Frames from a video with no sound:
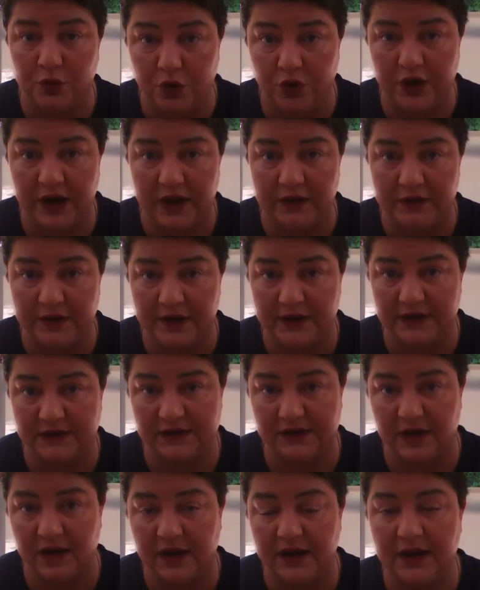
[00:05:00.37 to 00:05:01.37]
work ethic
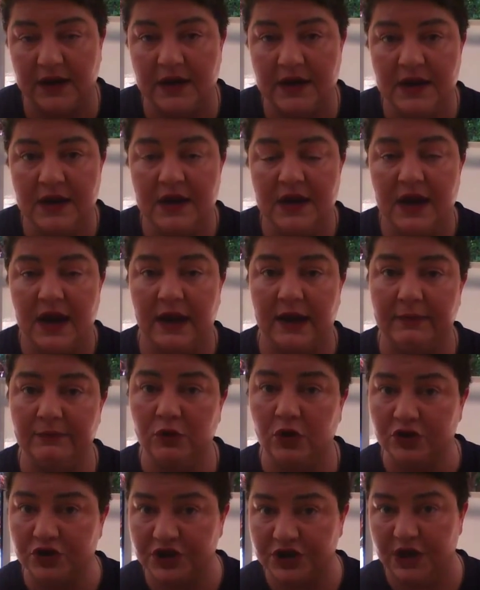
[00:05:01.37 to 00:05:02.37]
is like. And I'm
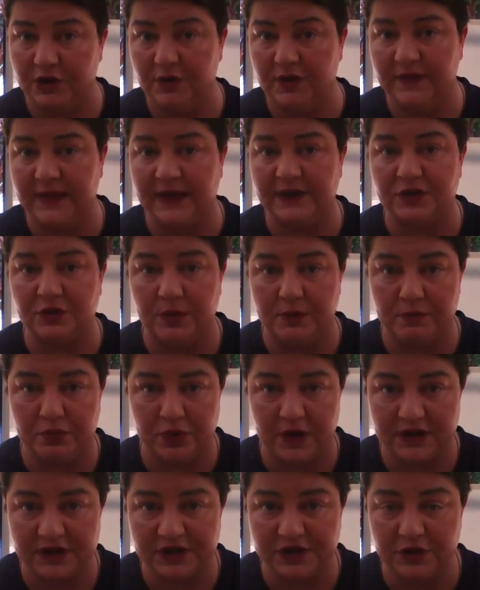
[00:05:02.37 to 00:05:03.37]
not sharing that to
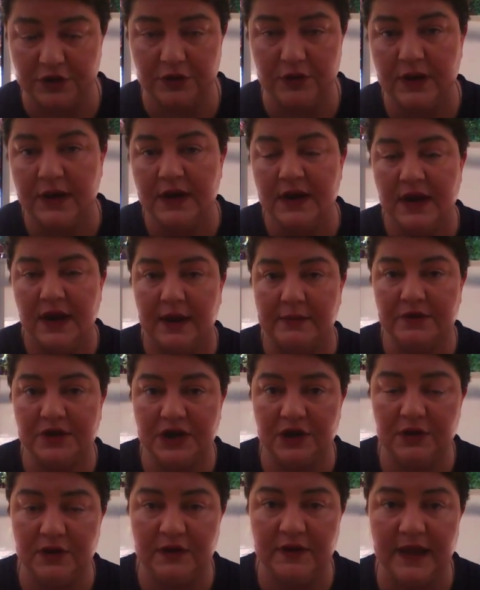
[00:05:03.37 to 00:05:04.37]
impress you. I'm
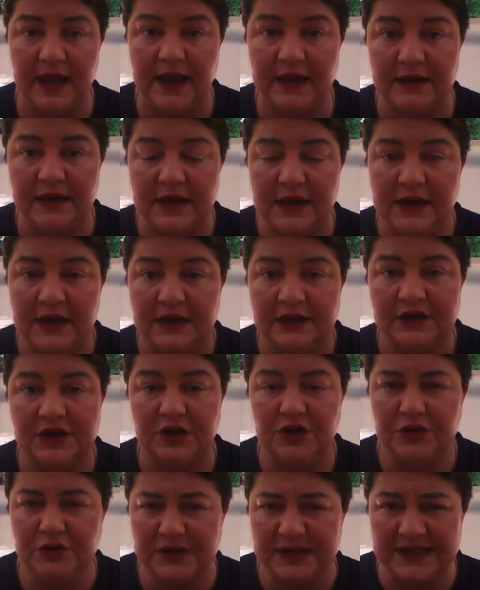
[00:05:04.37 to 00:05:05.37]
sharing that so
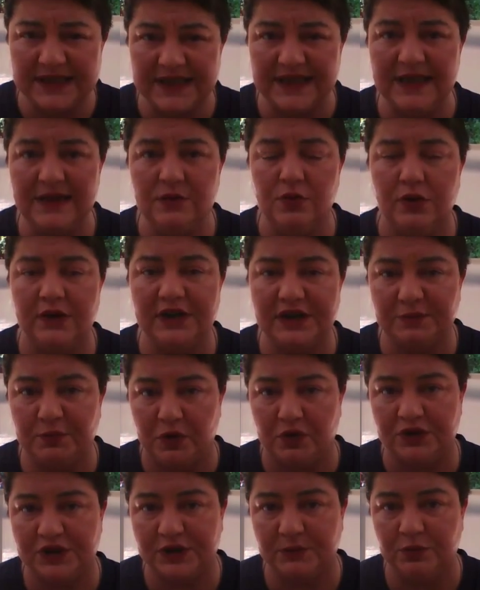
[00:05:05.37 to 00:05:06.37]
you see what is
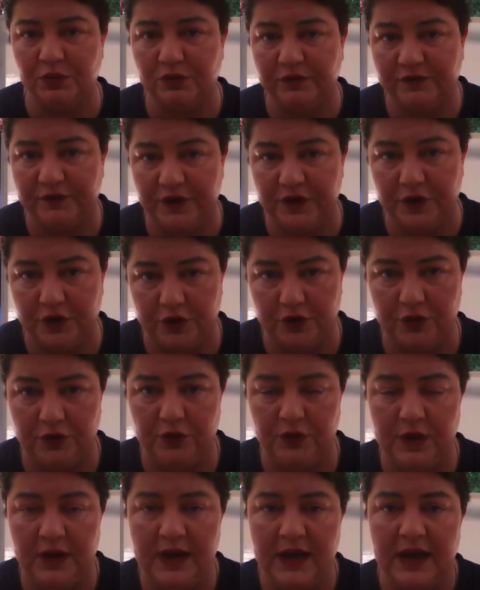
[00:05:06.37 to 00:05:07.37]
possible for
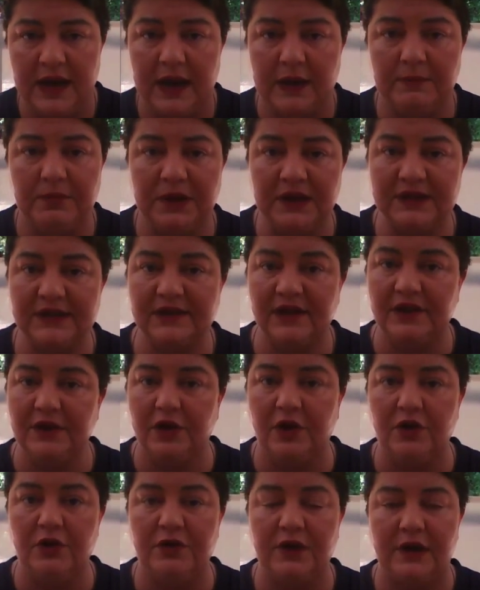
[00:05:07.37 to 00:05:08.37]
you. And plus I
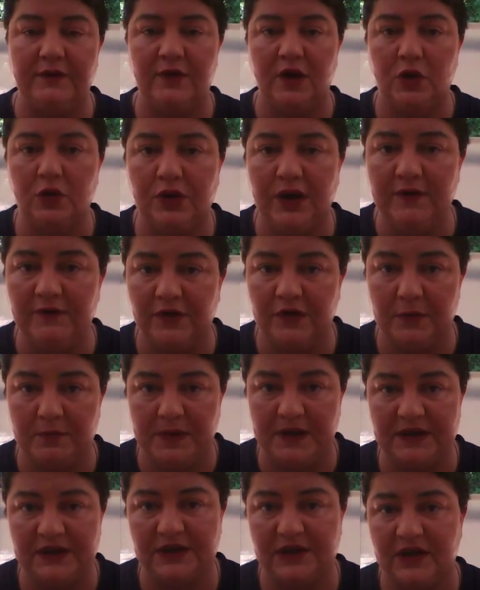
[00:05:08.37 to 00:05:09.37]
know that if you're looking for the
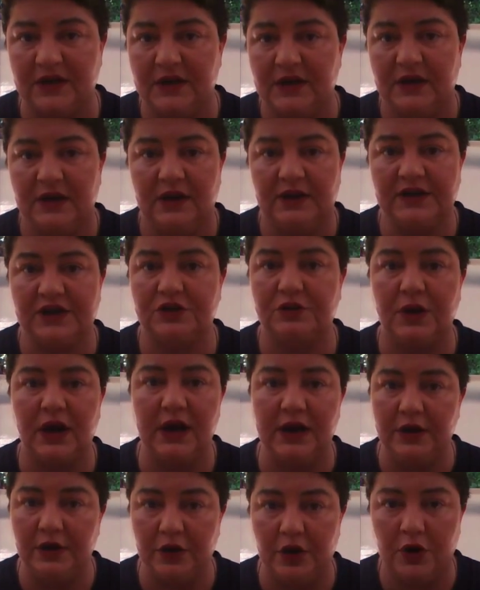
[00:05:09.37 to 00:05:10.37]
best
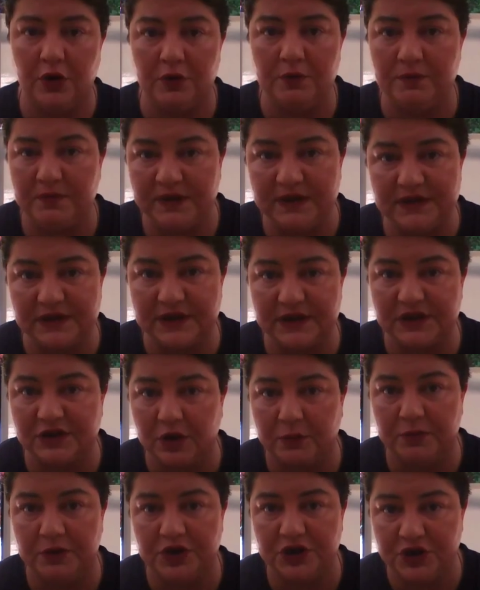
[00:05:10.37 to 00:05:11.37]
Australian home
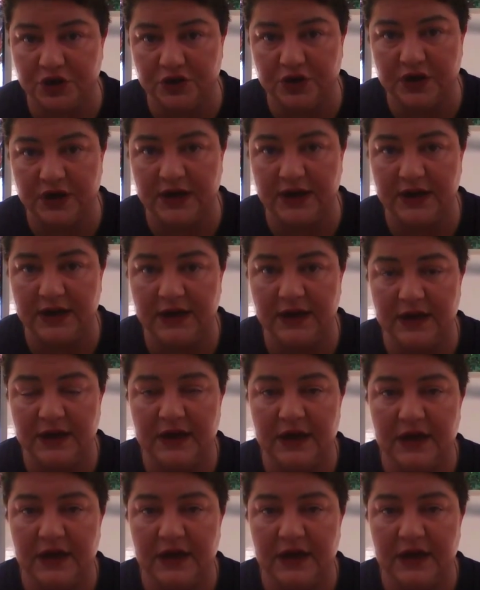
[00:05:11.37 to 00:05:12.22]
business opportunity,